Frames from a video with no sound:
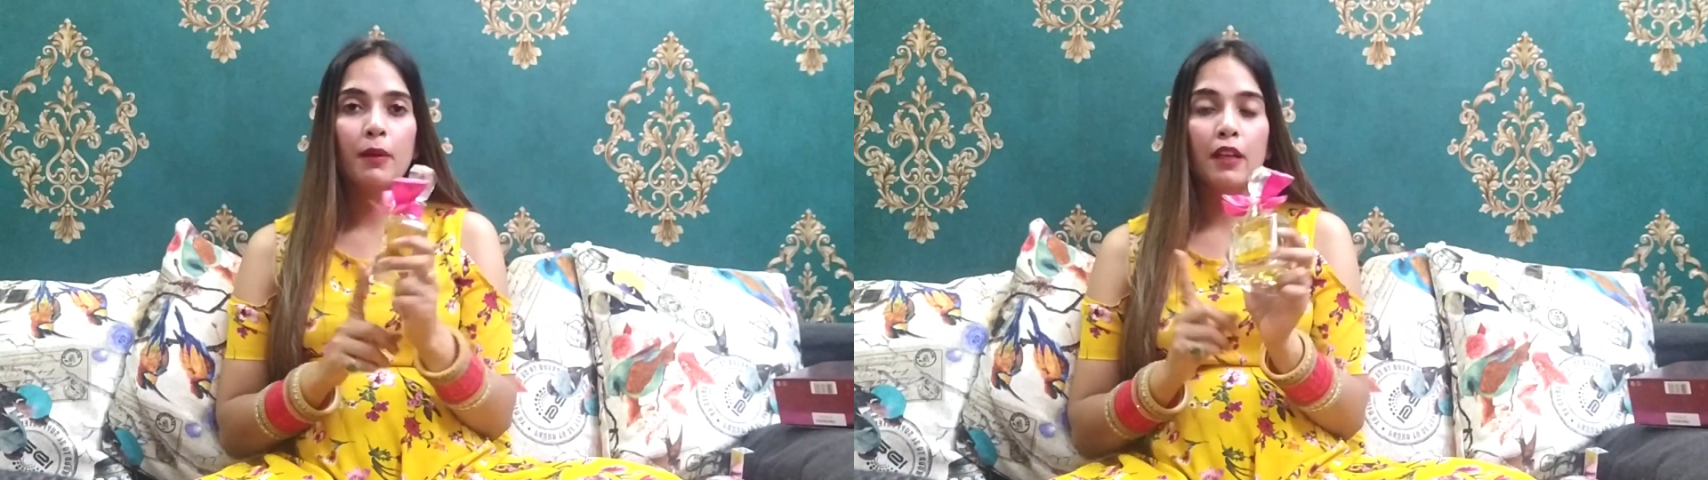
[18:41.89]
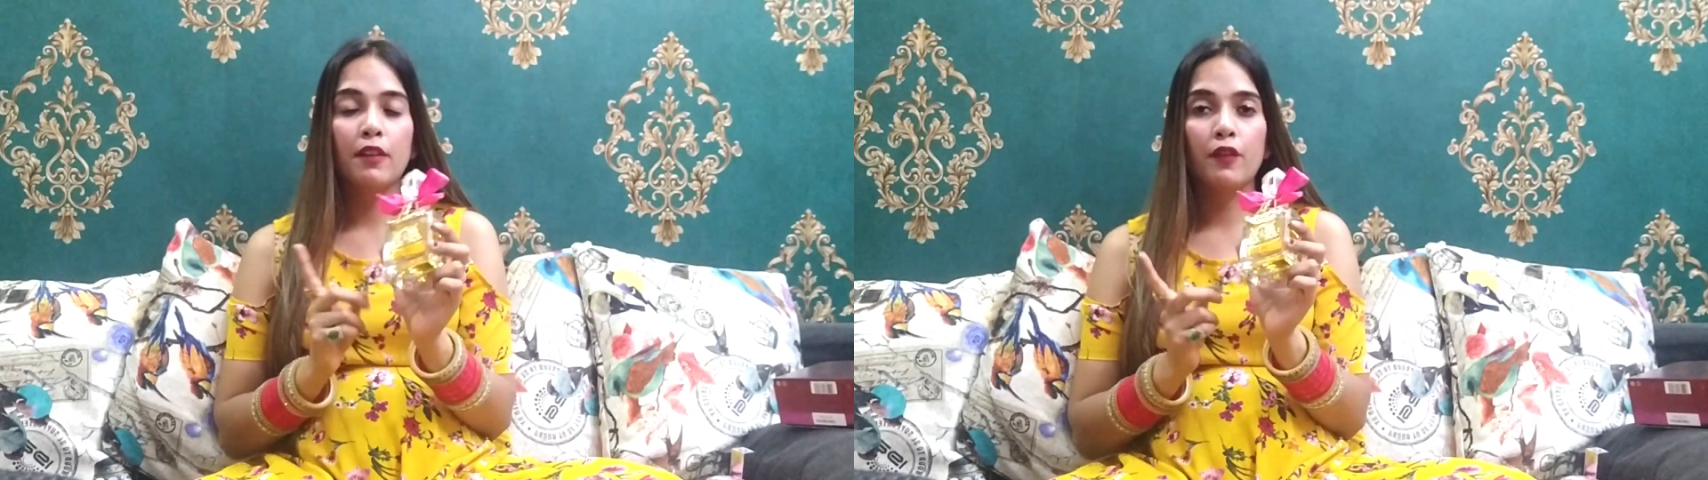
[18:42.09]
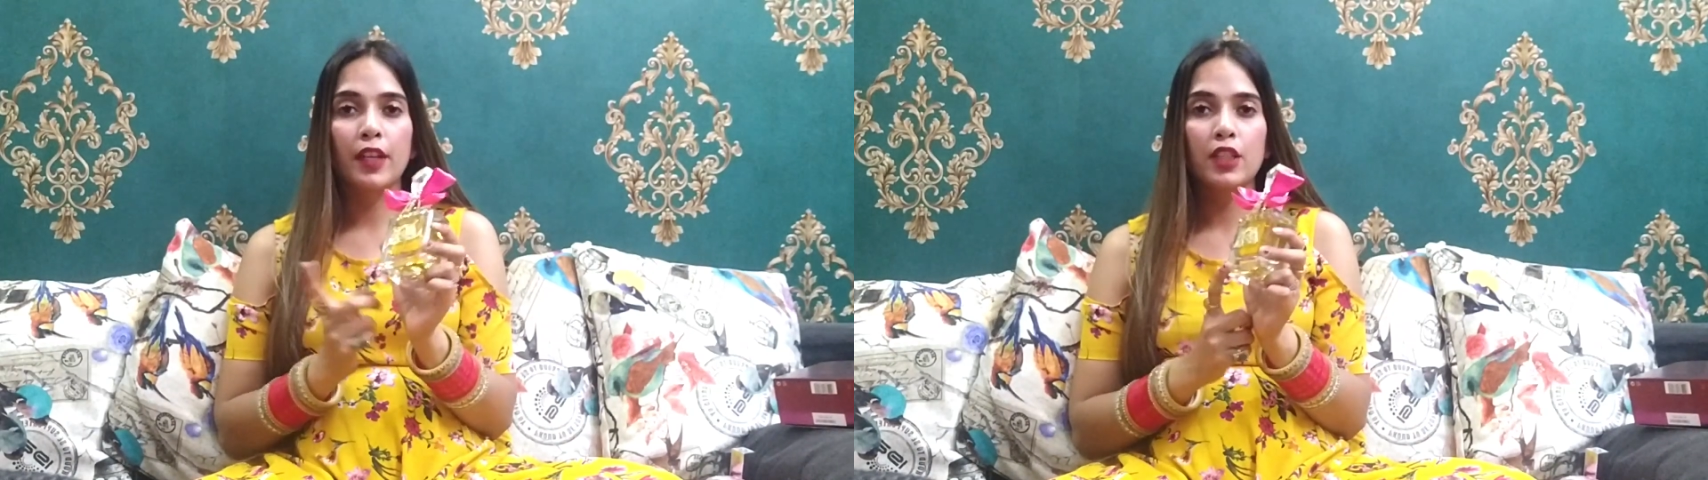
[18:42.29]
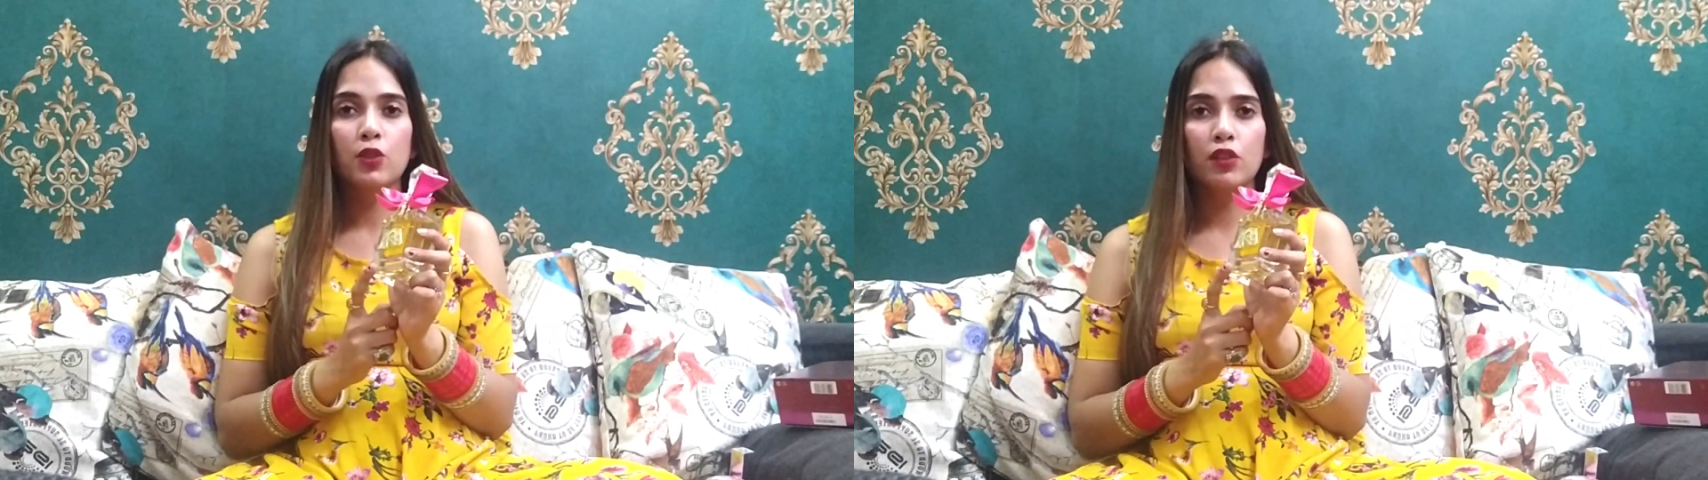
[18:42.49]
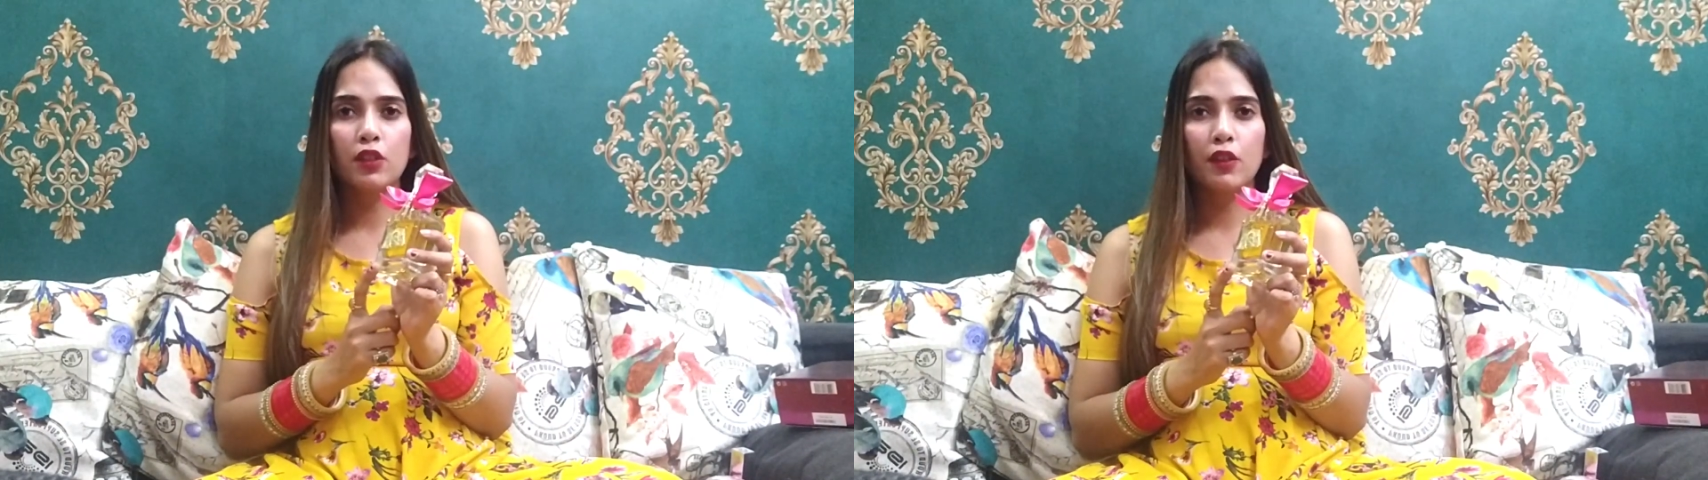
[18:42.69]
But when I
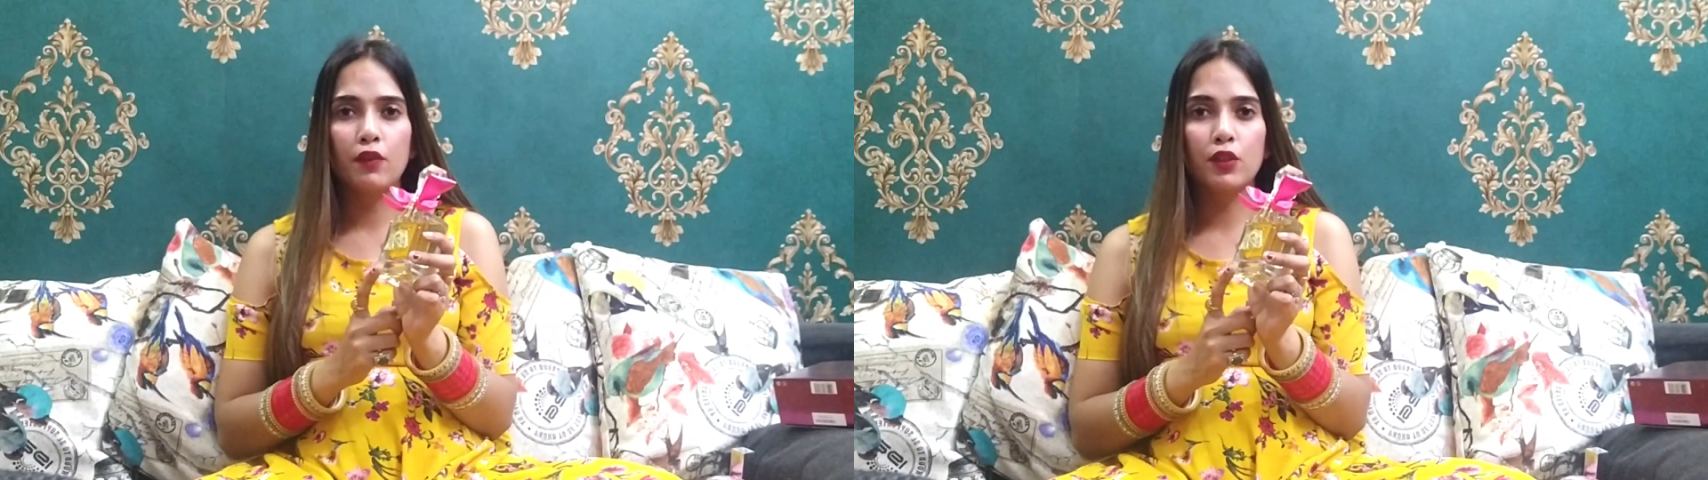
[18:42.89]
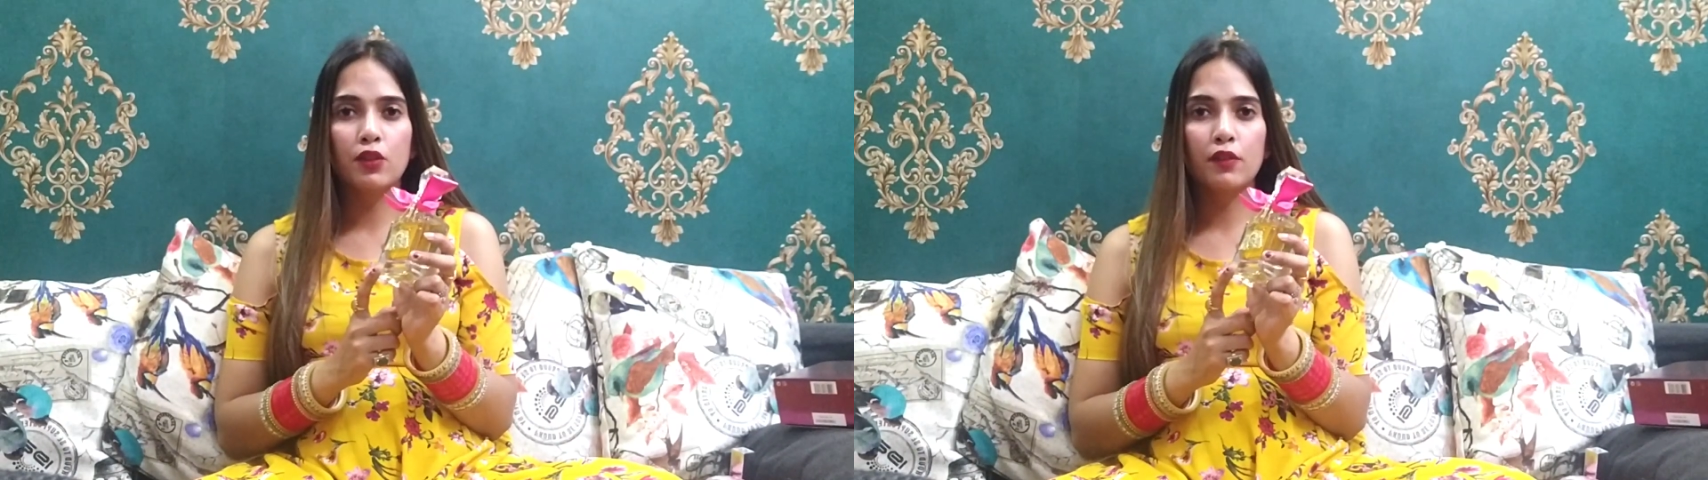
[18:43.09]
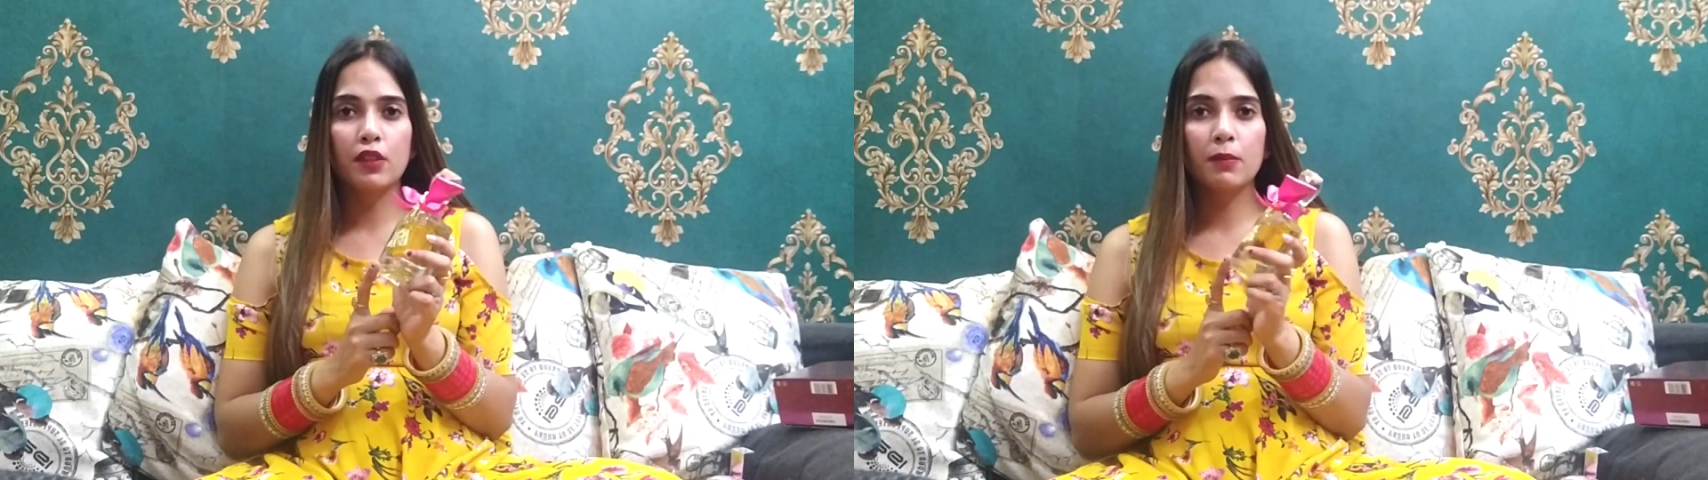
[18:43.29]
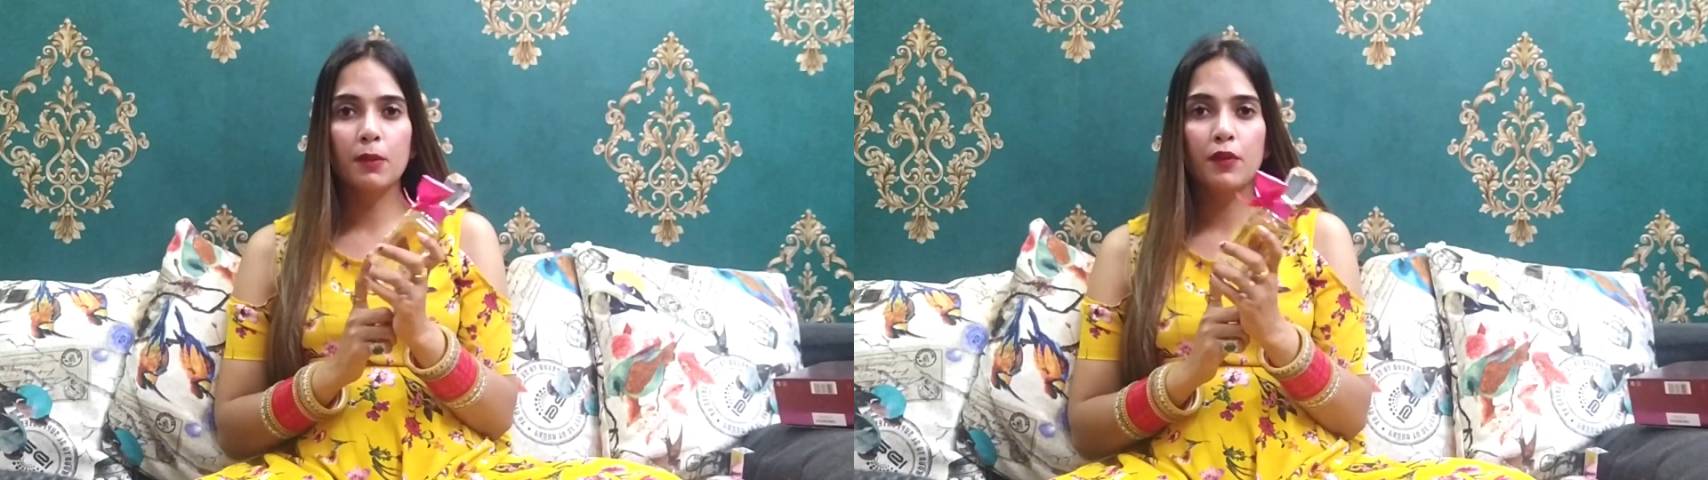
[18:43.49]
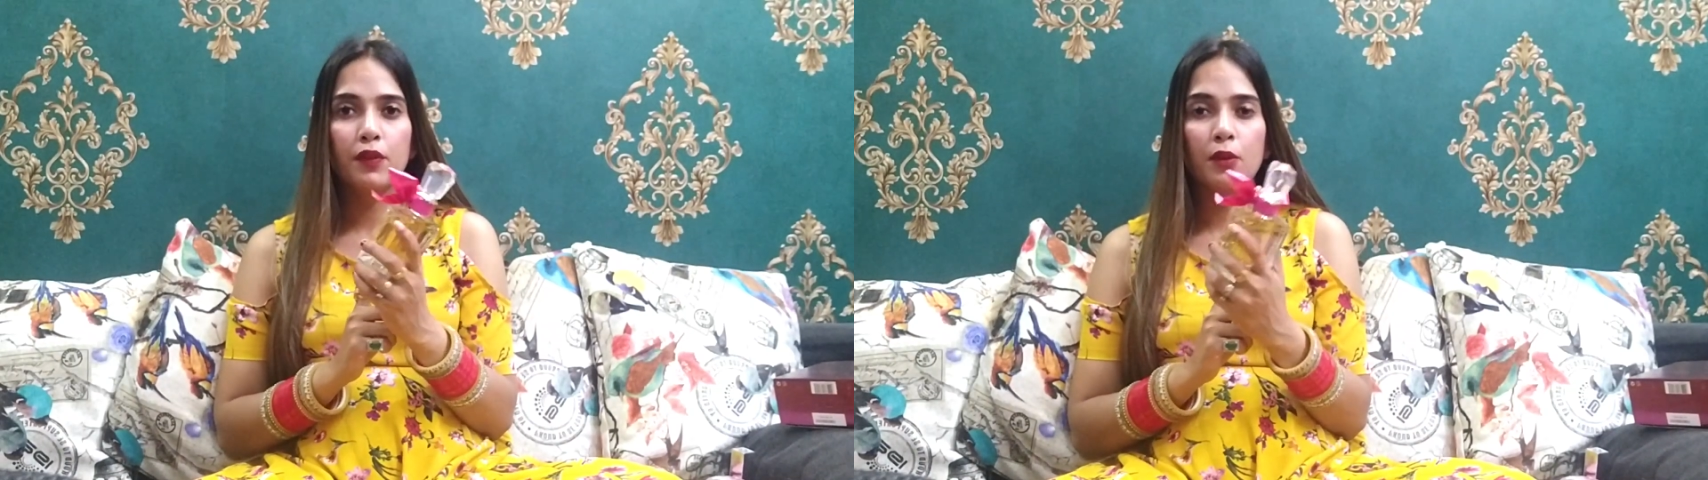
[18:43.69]
saw the reviews of this
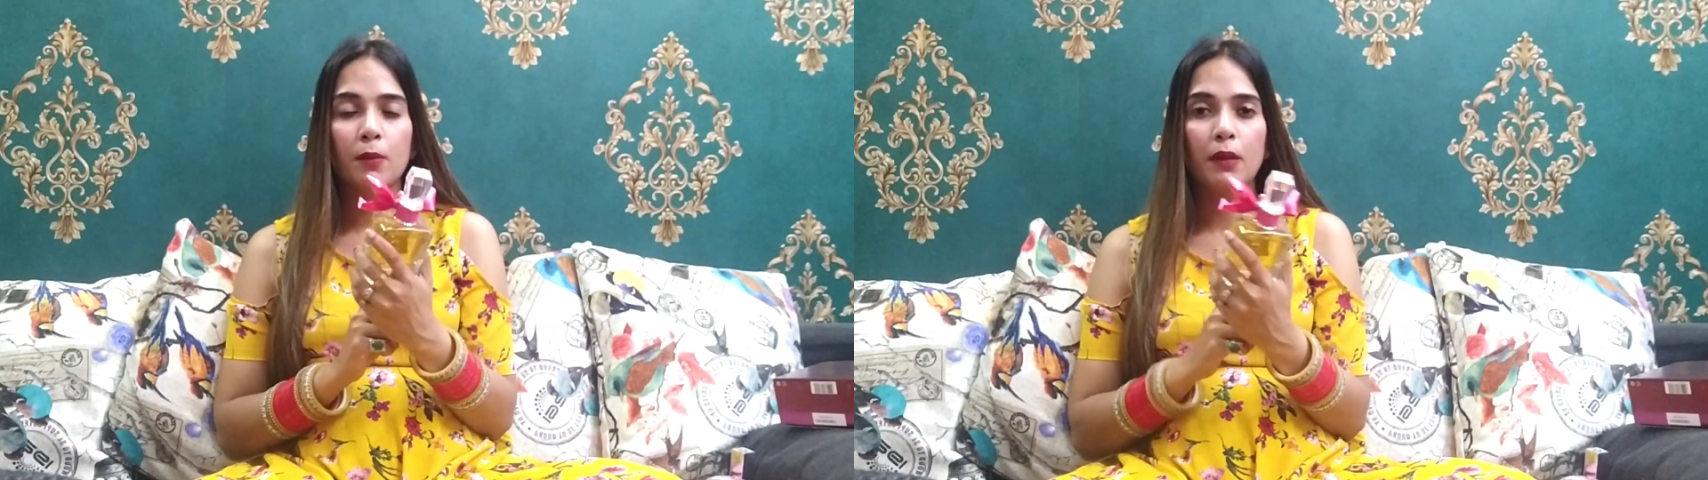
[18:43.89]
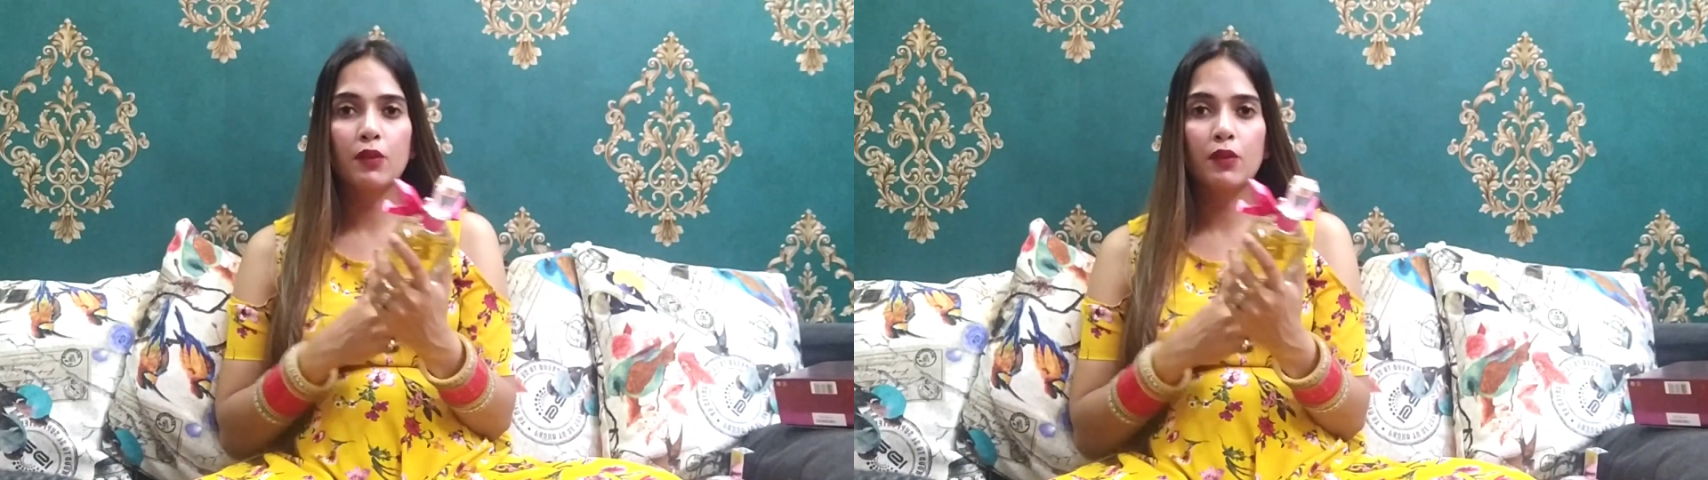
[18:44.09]
perfume,